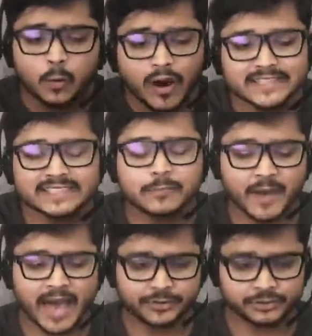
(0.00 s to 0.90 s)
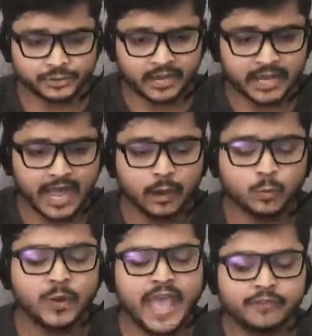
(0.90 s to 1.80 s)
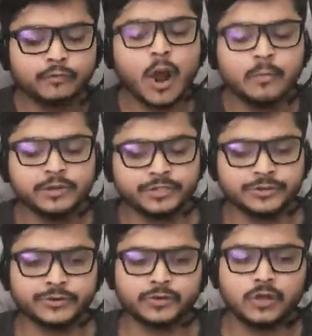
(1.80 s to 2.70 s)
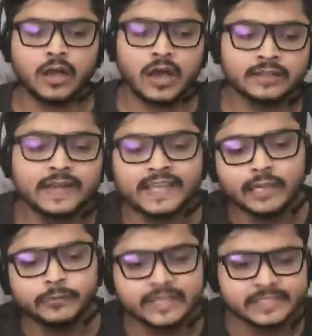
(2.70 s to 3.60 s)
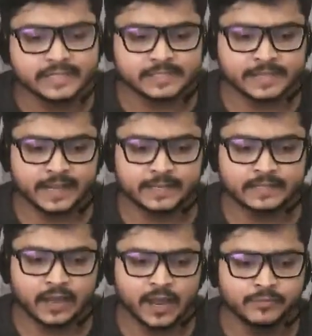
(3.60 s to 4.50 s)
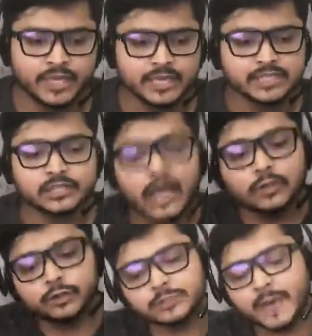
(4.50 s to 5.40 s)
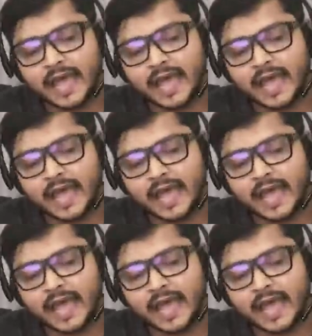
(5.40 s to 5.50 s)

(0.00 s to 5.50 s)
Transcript: Once the patterns are cut out, we have raw material that can be stitched at any time. So now those